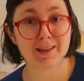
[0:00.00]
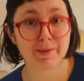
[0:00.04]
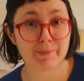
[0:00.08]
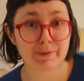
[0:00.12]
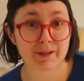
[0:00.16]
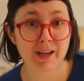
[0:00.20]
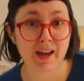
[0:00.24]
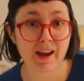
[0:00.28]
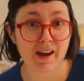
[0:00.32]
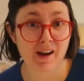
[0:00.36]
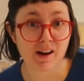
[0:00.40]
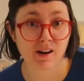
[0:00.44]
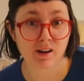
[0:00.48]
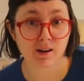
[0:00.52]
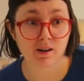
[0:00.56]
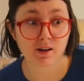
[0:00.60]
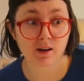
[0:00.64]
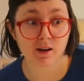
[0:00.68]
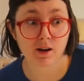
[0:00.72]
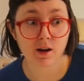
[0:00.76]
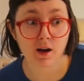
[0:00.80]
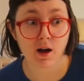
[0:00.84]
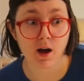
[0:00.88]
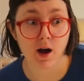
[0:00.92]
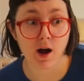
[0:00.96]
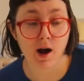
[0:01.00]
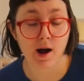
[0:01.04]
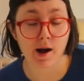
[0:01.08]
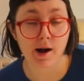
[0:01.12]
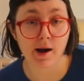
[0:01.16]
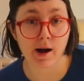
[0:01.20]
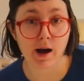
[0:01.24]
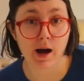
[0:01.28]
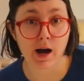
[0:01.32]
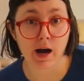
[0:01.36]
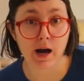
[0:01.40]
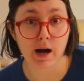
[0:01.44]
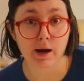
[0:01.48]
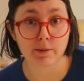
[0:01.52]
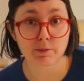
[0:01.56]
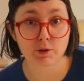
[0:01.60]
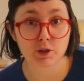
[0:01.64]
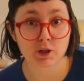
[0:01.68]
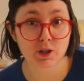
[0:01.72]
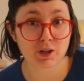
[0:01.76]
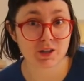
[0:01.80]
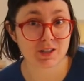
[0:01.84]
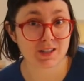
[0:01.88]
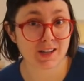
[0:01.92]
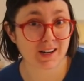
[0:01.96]
I'm scared, I'm
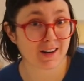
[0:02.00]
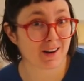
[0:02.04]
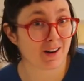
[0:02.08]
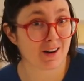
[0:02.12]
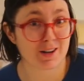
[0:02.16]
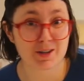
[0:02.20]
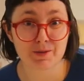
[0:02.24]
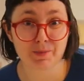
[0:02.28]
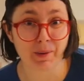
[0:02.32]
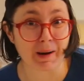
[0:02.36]
just gonna take a lunch